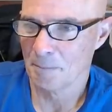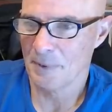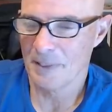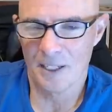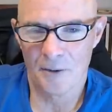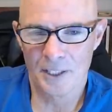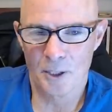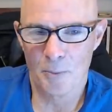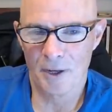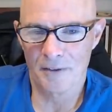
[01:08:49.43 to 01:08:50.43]
but you know that's
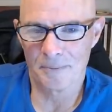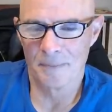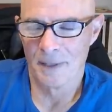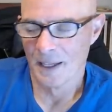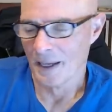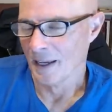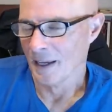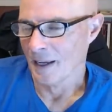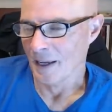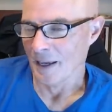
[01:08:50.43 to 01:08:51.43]
all part of it.
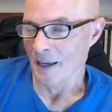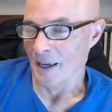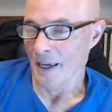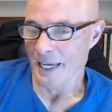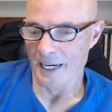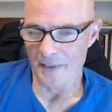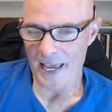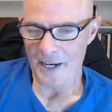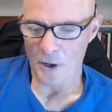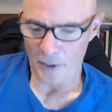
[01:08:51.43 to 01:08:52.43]
And on
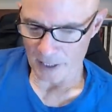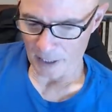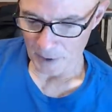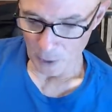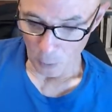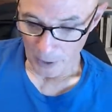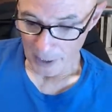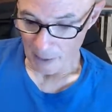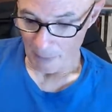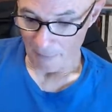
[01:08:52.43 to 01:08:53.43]
that note, I'm still
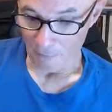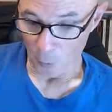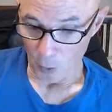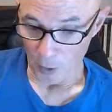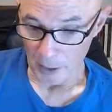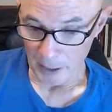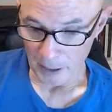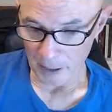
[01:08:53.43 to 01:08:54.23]
working on my Ford